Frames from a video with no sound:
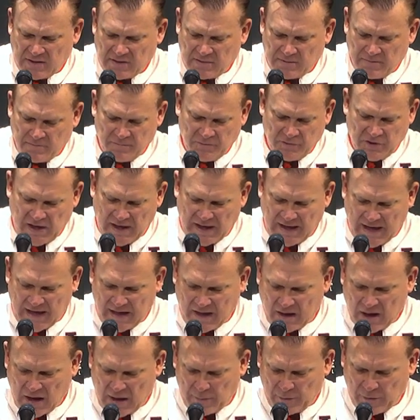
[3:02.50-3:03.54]
obviously
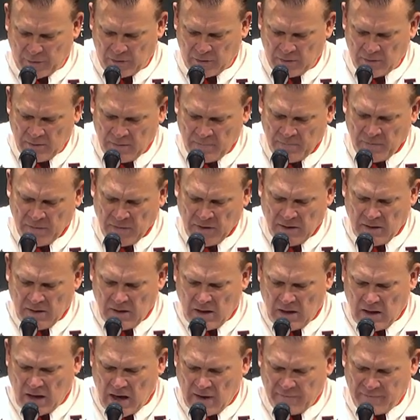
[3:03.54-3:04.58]
dominant with 5.
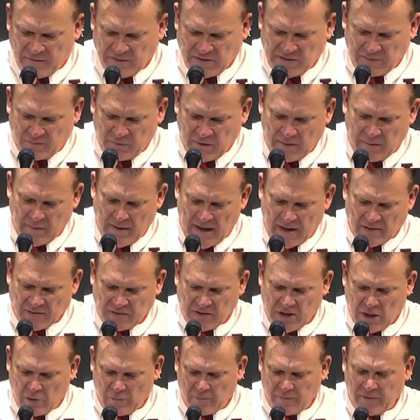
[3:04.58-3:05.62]
But
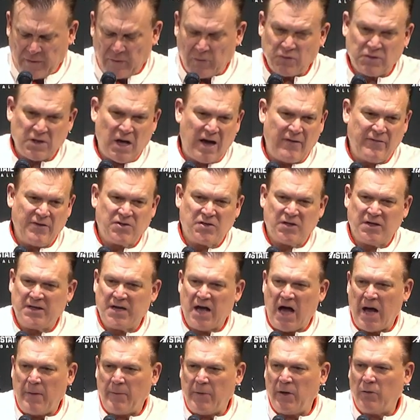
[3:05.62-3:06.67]
Kofi's energy was
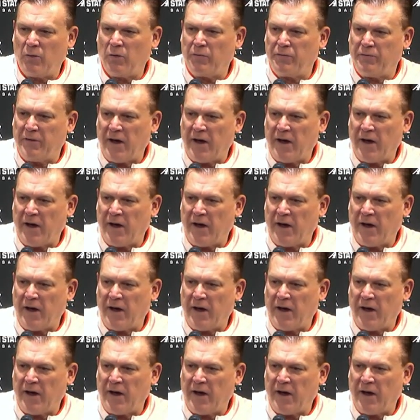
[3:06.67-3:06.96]
terrific tonight.